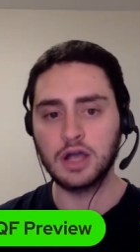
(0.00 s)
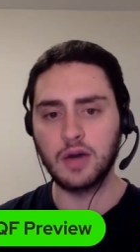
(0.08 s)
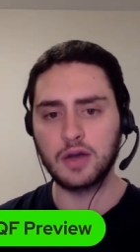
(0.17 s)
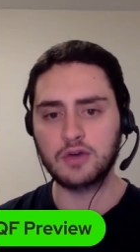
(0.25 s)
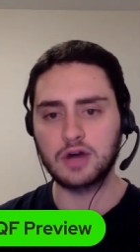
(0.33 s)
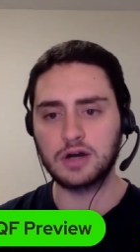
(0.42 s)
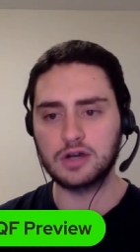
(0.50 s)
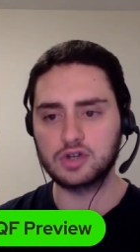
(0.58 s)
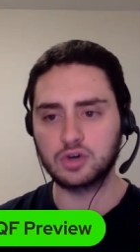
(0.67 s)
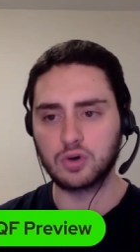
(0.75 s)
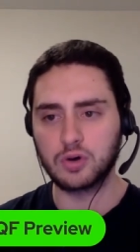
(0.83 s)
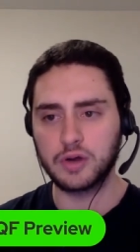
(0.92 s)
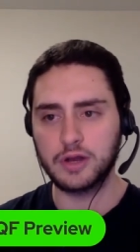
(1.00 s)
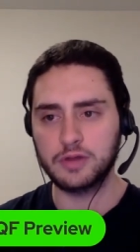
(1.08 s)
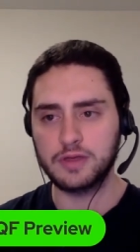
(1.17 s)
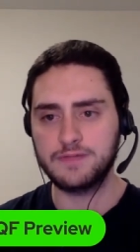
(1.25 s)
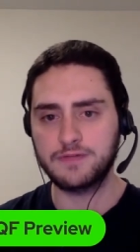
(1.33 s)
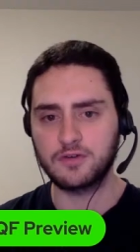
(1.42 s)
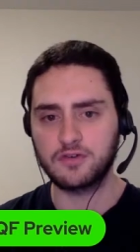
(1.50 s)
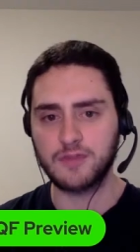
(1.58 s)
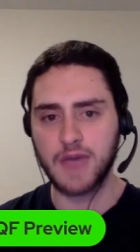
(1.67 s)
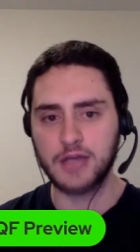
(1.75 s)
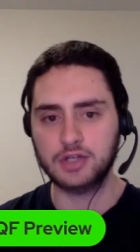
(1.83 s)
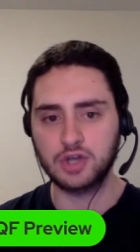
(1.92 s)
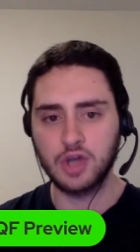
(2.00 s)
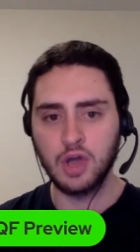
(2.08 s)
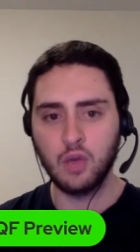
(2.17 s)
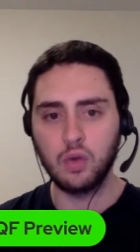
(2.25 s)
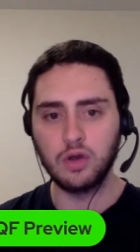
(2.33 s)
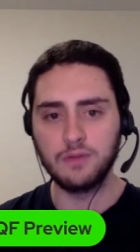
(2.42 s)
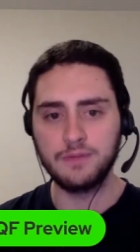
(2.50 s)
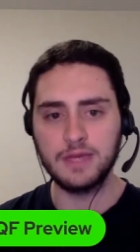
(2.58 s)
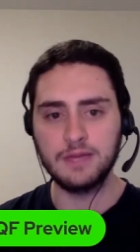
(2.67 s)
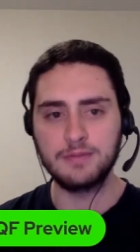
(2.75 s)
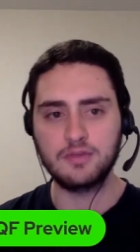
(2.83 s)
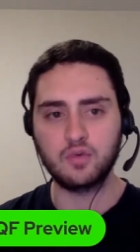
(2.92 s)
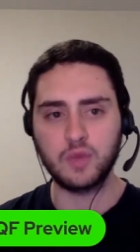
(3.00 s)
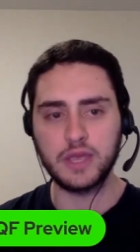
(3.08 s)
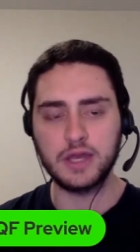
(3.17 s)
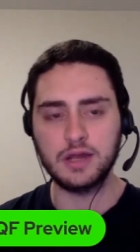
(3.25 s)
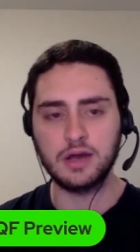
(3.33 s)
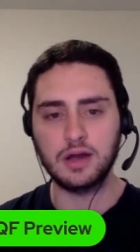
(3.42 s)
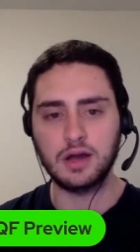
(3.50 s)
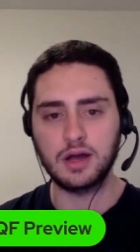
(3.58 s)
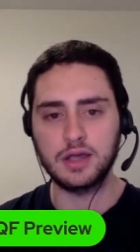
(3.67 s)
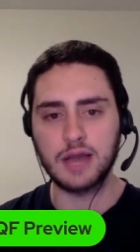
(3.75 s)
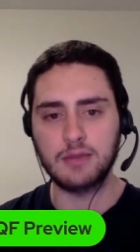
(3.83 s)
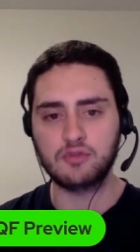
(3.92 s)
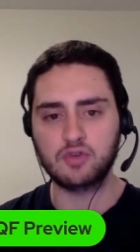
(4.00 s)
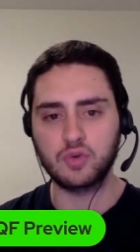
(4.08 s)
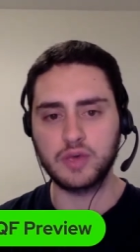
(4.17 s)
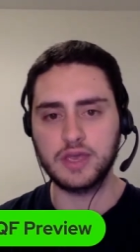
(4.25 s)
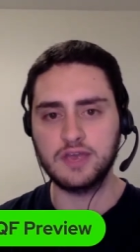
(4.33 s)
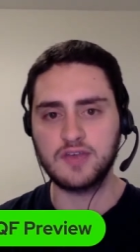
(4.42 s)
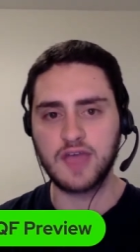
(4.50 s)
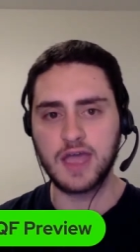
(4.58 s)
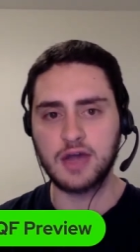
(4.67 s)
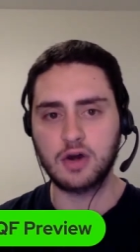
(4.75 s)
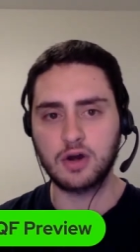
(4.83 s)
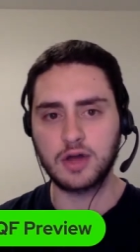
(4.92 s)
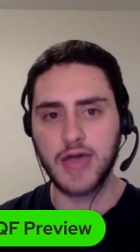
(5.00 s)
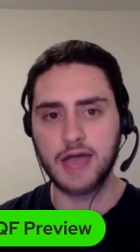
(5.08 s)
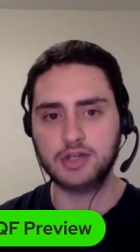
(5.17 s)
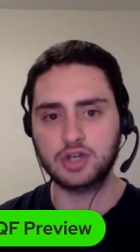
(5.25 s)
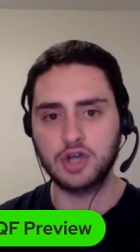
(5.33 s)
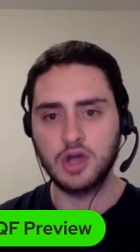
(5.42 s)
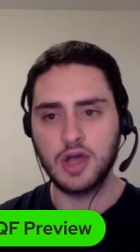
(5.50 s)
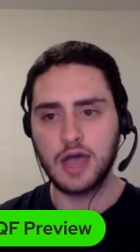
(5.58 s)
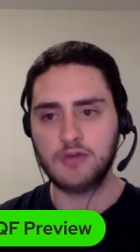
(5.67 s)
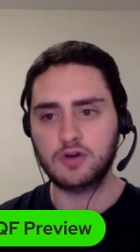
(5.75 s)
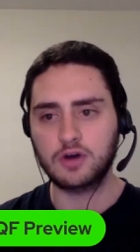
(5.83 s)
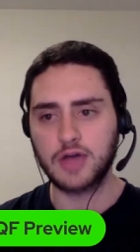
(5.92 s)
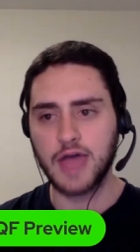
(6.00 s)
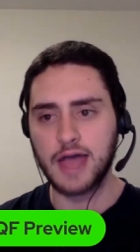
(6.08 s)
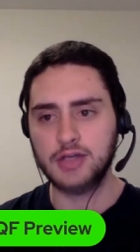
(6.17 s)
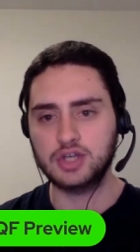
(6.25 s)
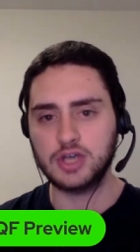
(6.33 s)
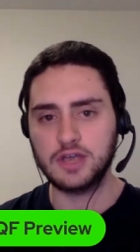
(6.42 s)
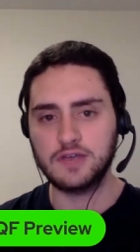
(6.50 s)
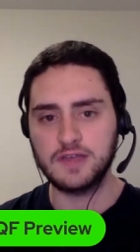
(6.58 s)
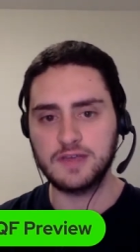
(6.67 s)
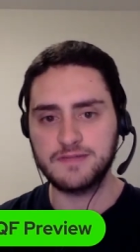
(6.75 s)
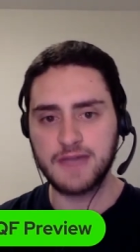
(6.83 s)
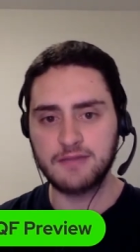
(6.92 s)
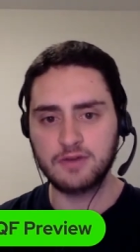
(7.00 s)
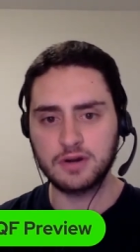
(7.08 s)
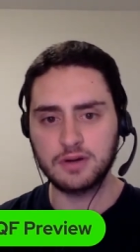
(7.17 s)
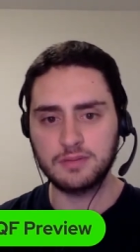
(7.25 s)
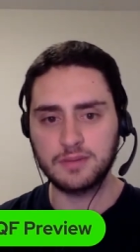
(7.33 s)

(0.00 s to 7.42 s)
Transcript: Going chronological order here, the first match will be between Llamas Ruiz and Hurkacz, as Hurkacz is the favorite